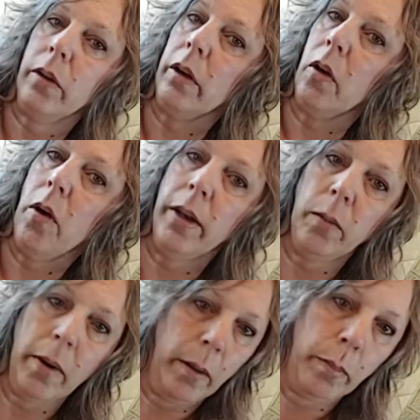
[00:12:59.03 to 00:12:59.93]
You can go
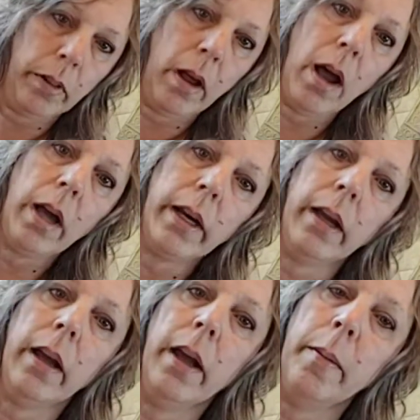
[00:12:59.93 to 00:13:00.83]
onto my blog.
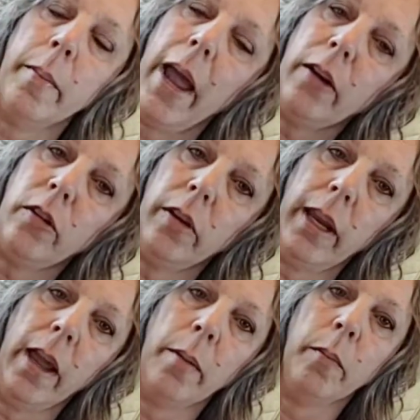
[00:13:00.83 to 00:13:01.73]

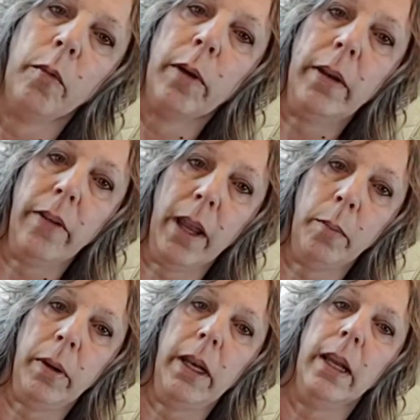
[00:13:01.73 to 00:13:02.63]
Actually, I'm
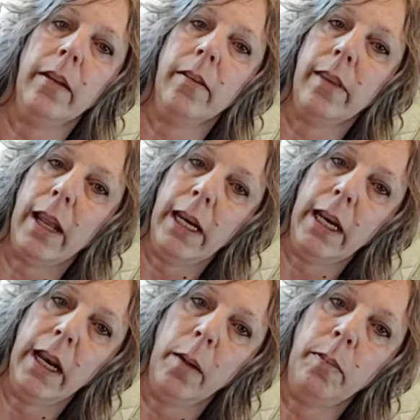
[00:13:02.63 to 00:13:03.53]
revamping it,
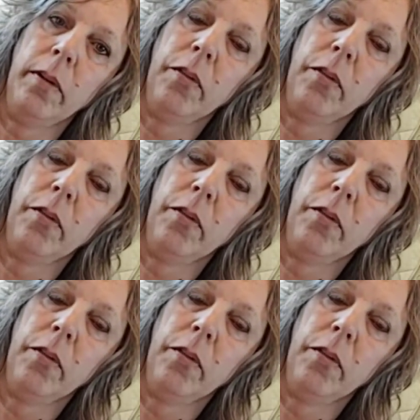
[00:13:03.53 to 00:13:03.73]
setting it up